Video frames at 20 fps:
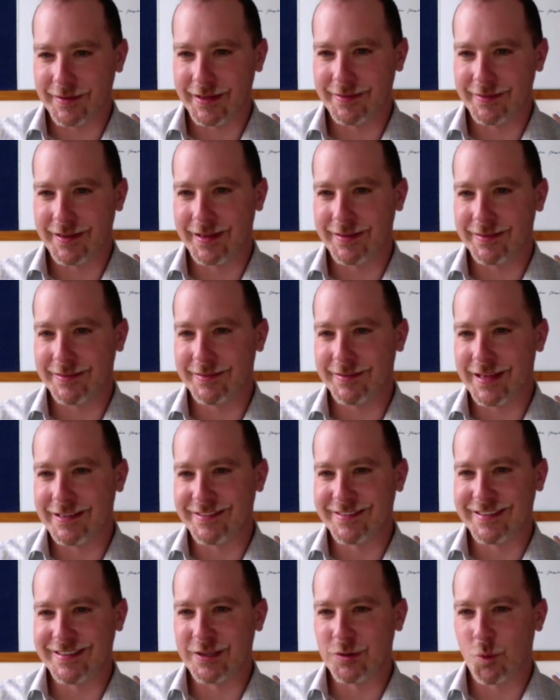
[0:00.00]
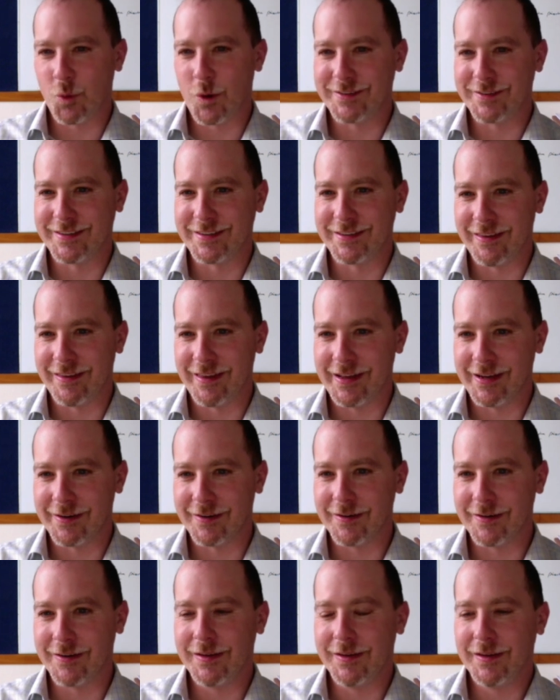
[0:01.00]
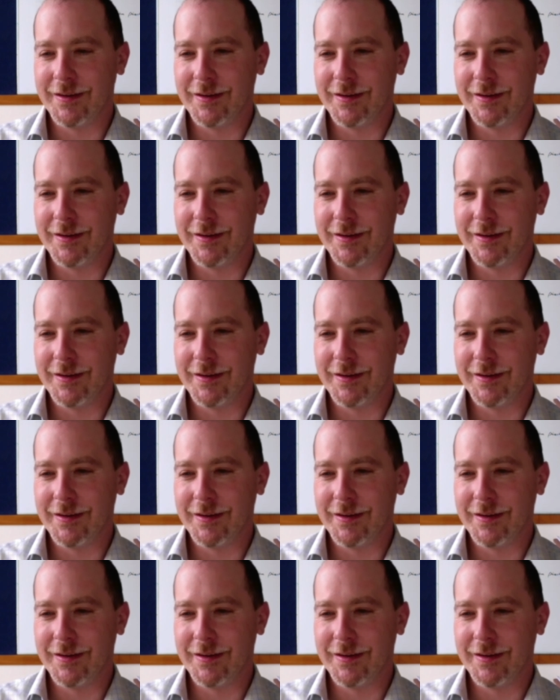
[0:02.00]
that instinct wasn't there.